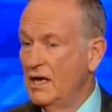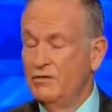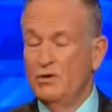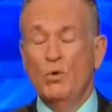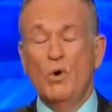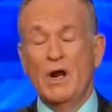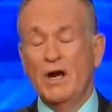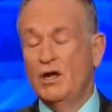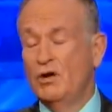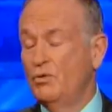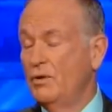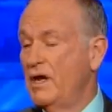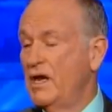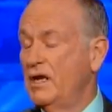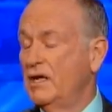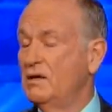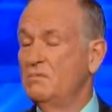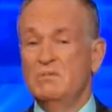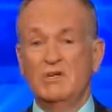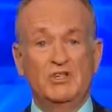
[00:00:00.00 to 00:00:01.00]
If you want to
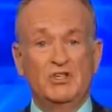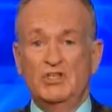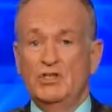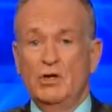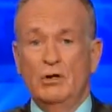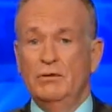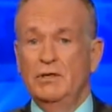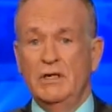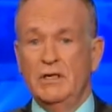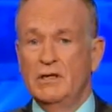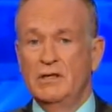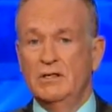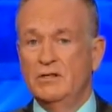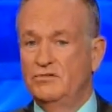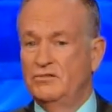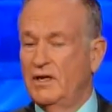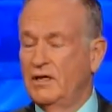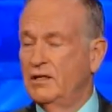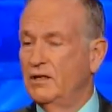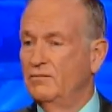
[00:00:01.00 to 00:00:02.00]
create a commission, you don't need an
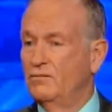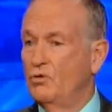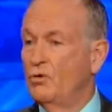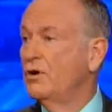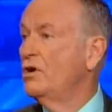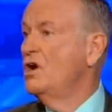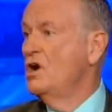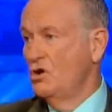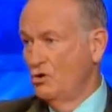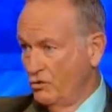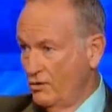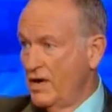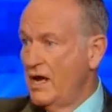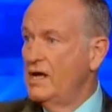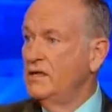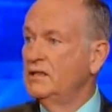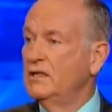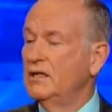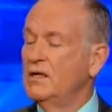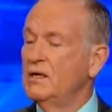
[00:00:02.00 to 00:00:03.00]
executive order. Create
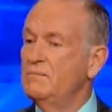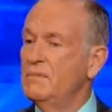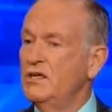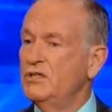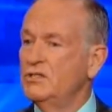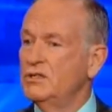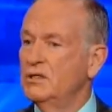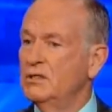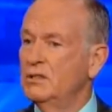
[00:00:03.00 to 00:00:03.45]
create the commission.